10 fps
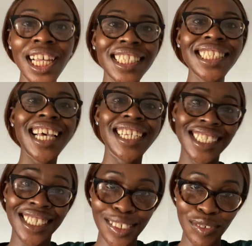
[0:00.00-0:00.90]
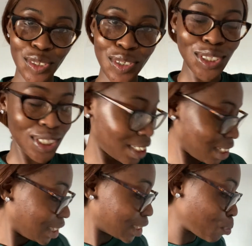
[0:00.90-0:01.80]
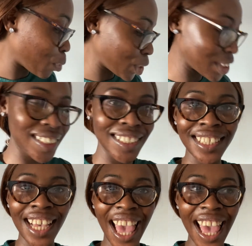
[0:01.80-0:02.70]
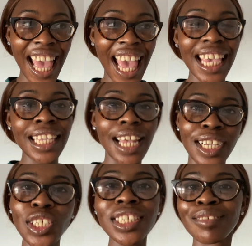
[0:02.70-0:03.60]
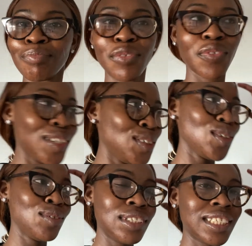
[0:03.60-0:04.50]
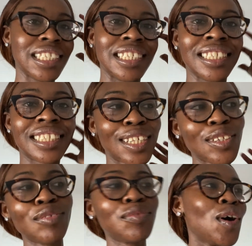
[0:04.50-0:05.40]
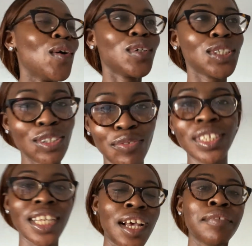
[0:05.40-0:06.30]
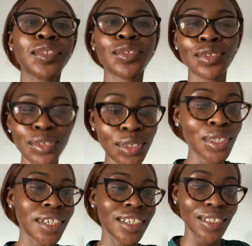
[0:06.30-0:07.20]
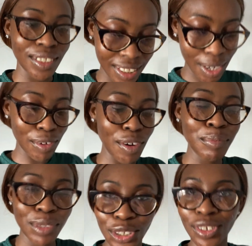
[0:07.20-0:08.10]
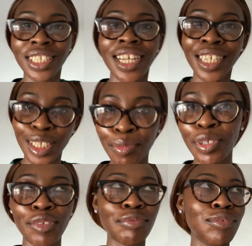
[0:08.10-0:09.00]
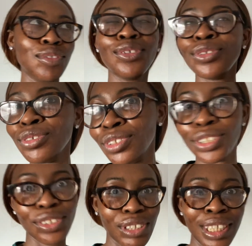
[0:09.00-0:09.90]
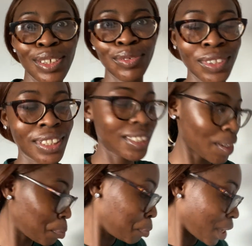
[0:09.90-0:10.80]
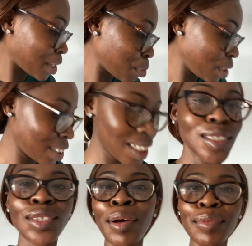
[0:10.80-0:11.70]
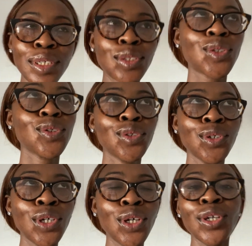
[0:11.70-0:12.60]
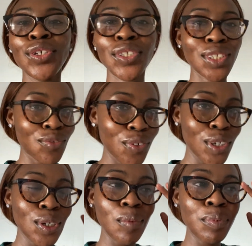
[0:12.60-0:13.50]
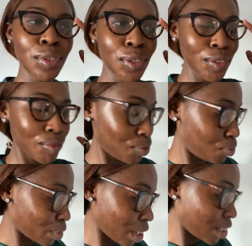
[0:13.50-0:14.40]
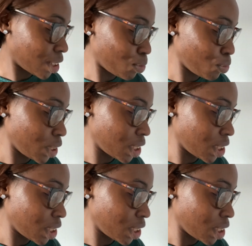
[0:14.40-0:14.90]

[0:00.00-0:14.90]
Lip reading: This guy is a thief. She wants to steal it, but it like just simplifies your routine. Instead of washing your face and have to do serum, moisturizer, and SPF, you do the 3-in-1 step, and it makes sense. So I'm going to use it for a couple of like weeks.